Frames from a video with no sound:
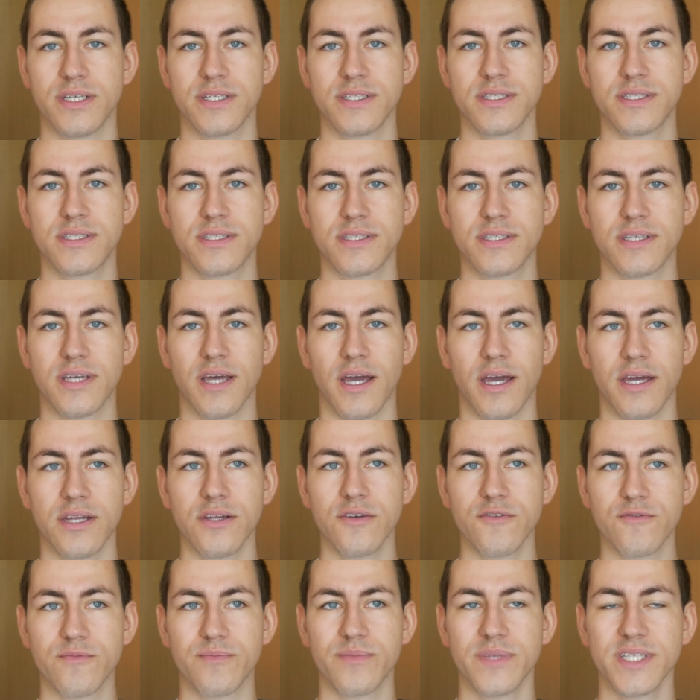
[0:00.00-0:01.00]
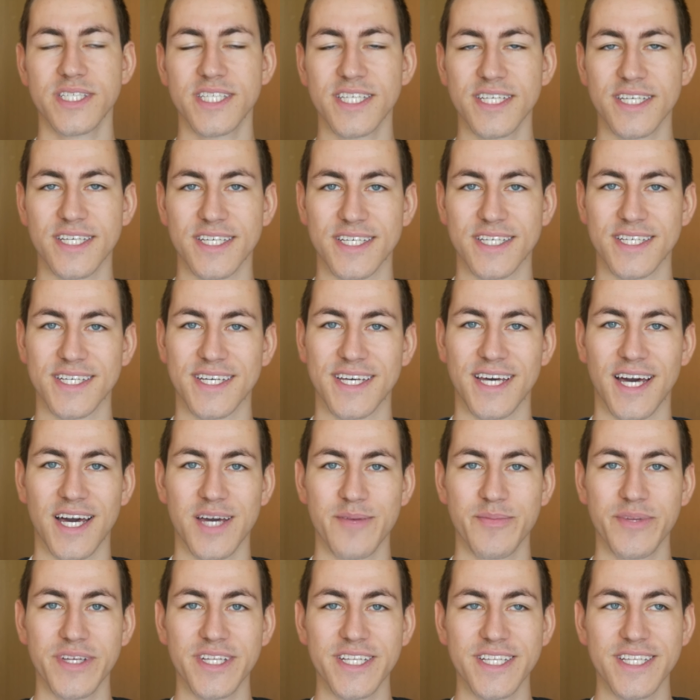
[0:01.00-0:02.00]
is kind of missing.
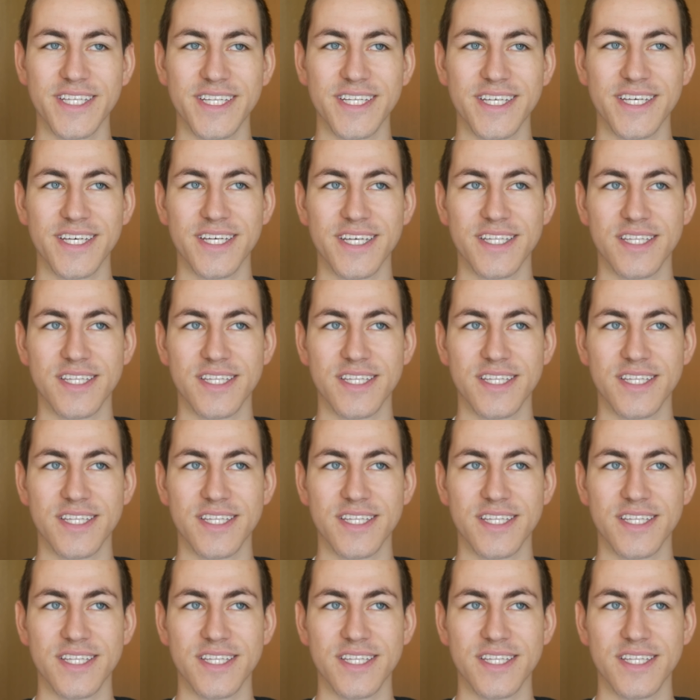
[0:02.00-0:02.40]
I mean,